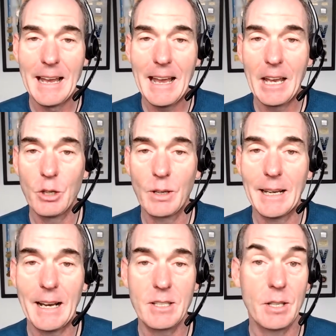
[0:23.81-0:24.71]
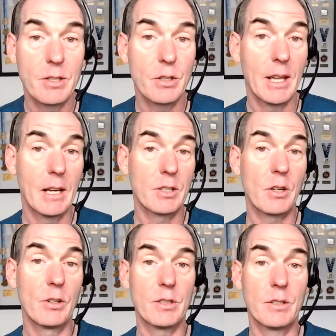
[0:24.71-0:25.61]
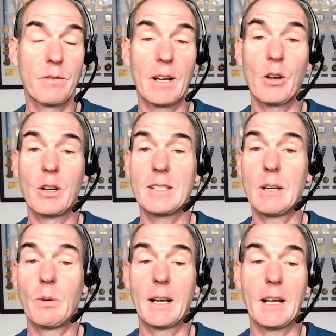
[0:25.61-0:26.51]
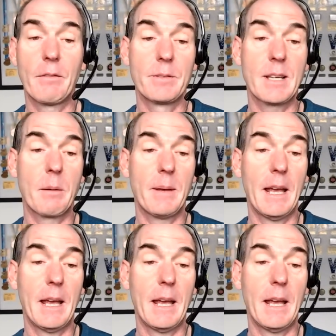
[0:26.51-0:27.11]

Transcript: and you'll get access to that exclusive content when it comes up.